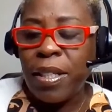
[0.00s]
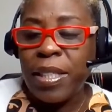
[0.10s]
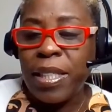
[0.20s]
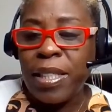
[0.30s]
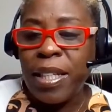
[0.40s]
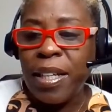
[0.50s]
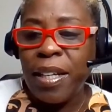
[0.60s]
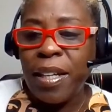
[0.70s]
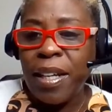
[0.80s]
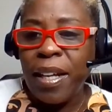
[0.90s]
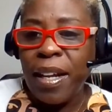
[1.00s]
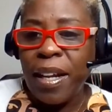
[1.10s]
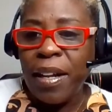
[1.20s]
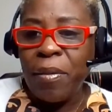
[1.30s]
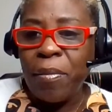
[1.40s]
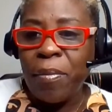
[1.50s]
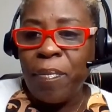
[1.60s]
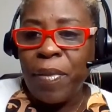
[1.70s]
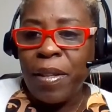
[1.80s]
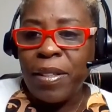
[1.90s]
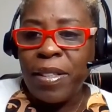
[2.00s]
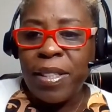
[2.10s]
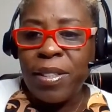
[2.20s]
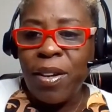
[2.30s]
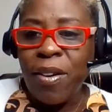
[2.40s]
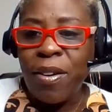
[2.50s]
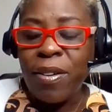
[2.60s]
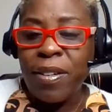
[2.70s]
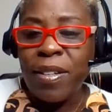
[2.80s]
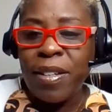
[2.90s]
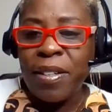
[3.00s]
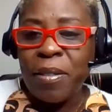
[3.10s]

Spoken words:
Let's see. This doggone